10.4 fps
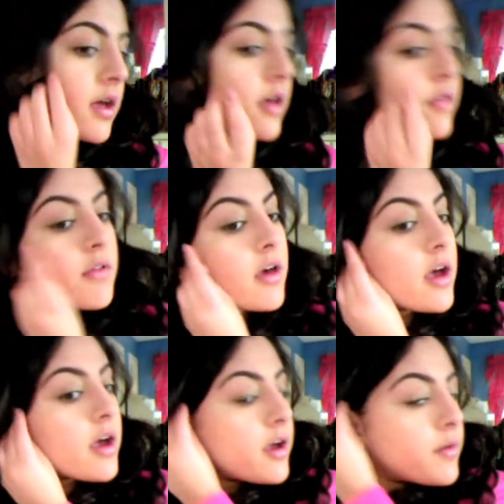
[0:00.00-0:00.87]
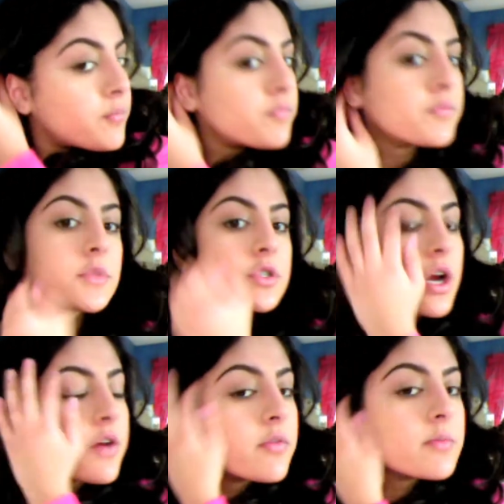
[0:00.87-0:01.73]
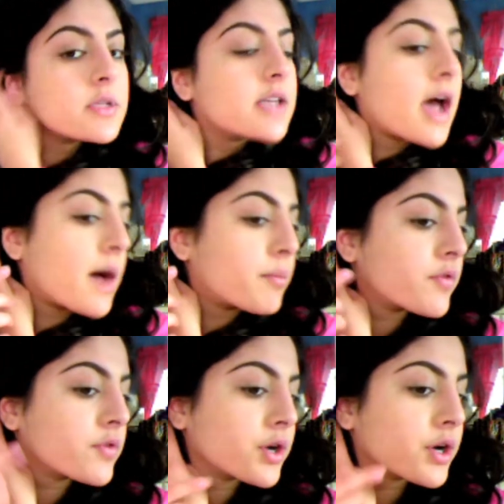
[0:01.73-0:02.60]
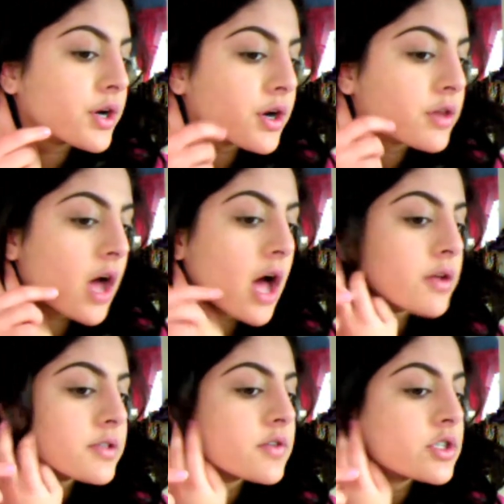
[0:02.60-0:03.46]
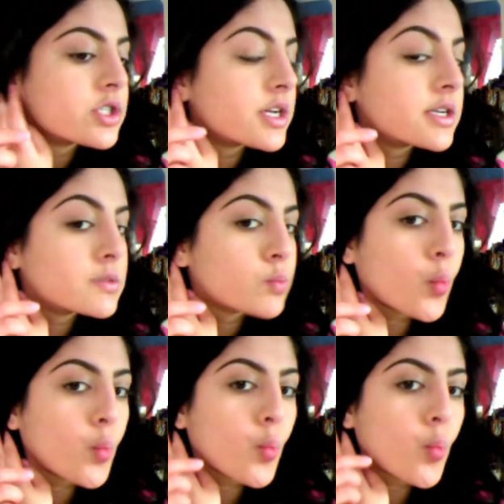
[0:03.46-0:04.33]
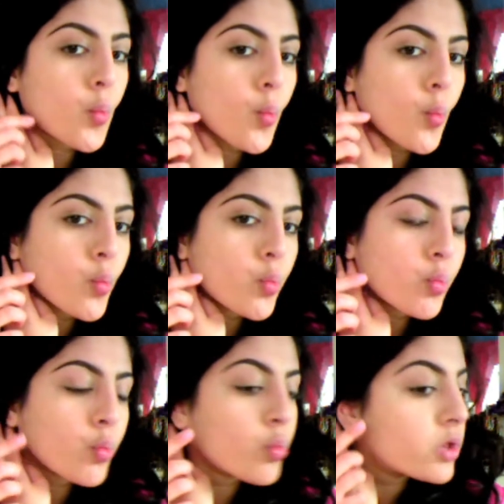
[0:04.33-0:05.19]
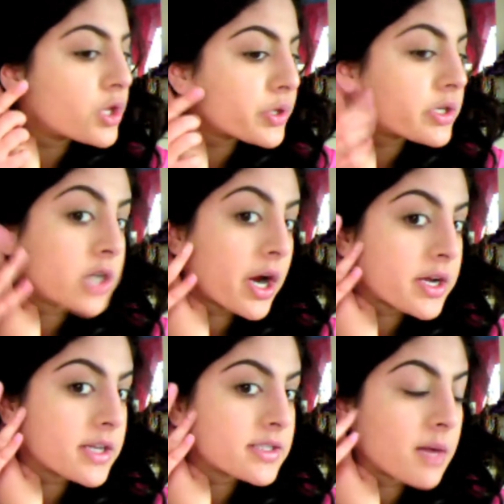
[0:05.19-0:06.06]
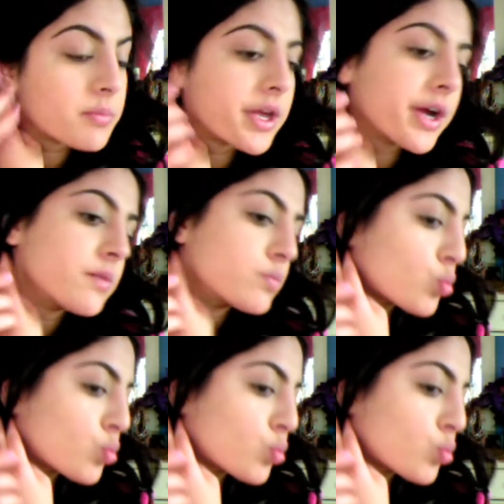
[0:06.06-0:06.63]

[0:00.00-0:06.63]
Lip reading: And then start from the top of the hollows of your cheeks. Do the darkest up there.